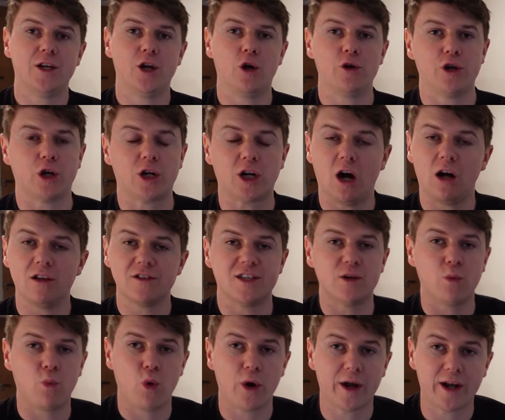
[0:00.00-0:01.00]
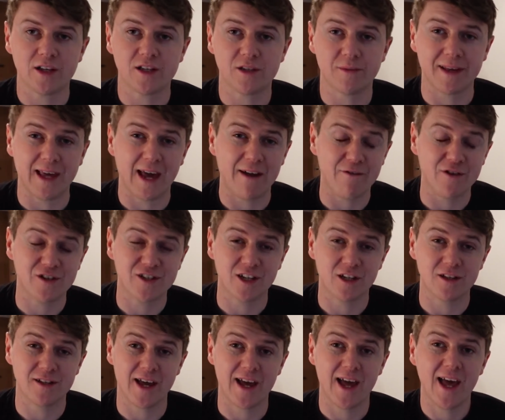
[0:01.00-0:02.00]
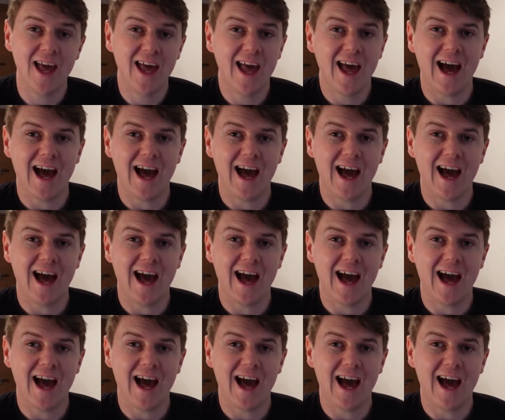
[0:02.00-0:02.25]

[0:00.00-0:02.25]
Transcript: you know, you're constantly working something every single day.